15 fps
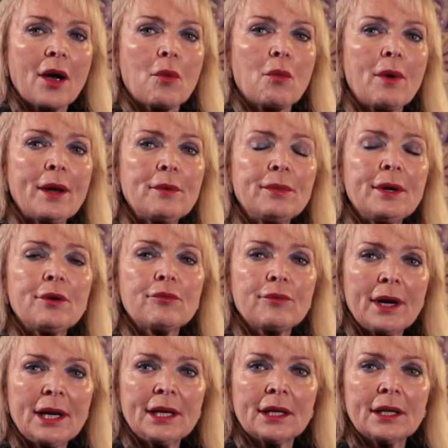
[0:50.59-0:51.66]
When we
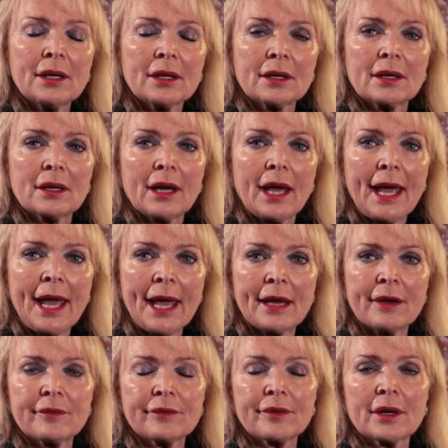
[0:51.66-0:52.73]
really
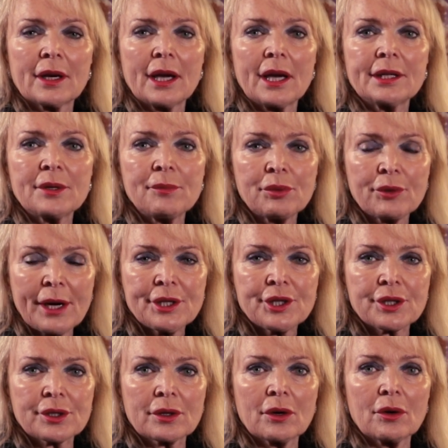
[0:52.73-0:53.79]
have a
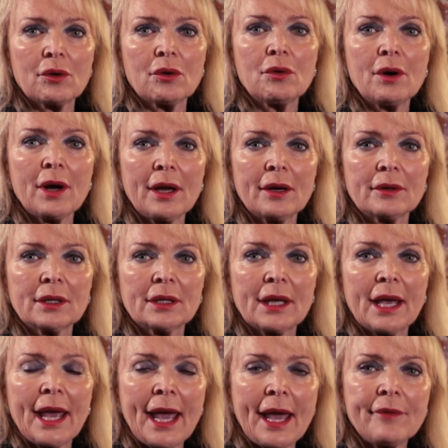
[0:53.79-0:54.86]
depression or
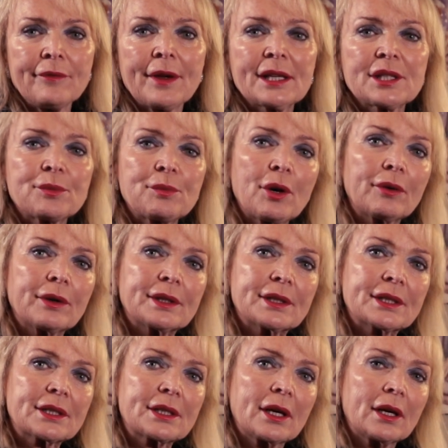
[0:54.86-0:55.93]
have
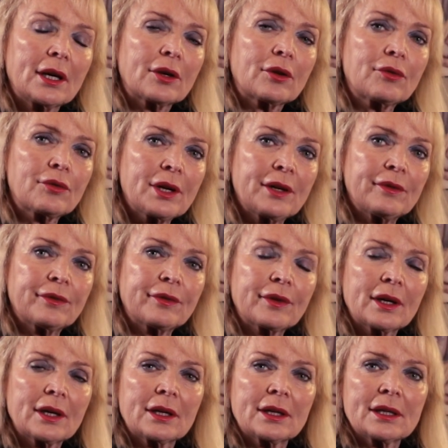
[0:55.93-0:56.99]
experienced grief,
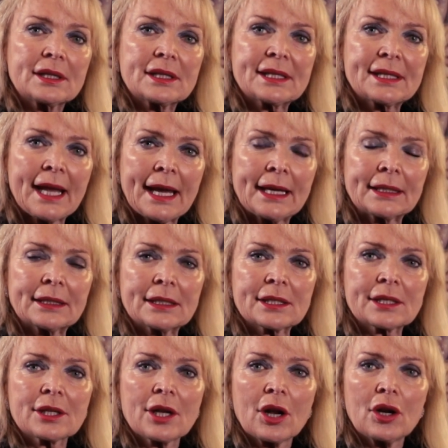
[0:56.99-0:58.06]

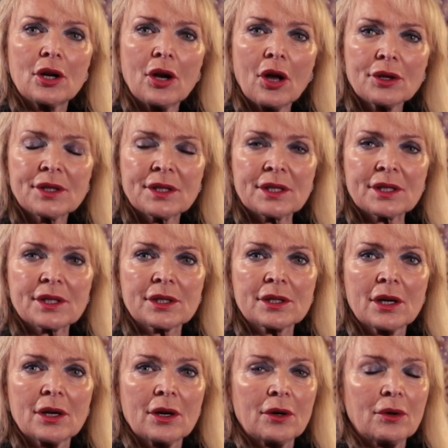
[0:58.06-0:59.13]
sadness, losses,
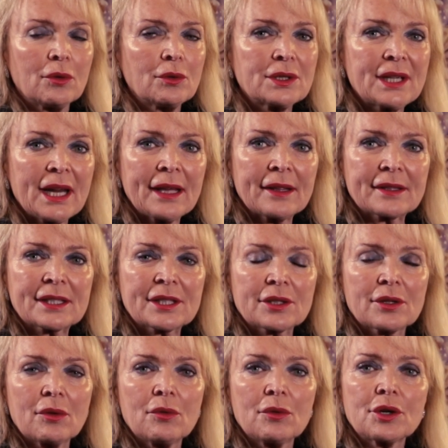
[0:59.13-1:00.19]
or deaths,
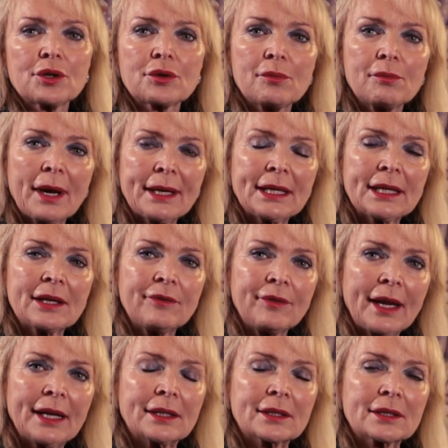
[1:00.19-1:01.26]
or a traumatic
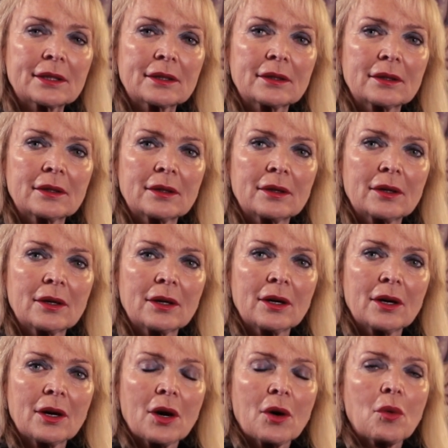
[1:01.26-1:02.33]
event,
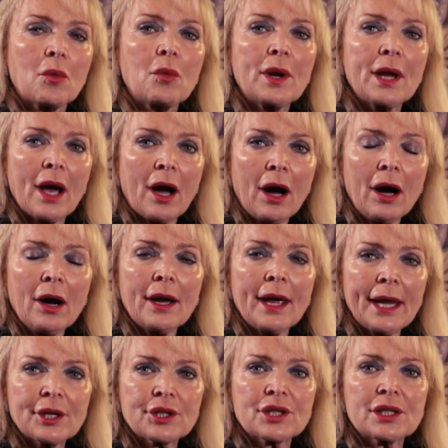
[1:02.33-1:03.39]
we are
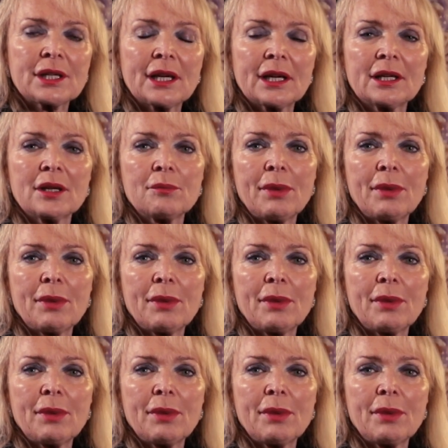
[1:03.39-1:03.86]
actually in a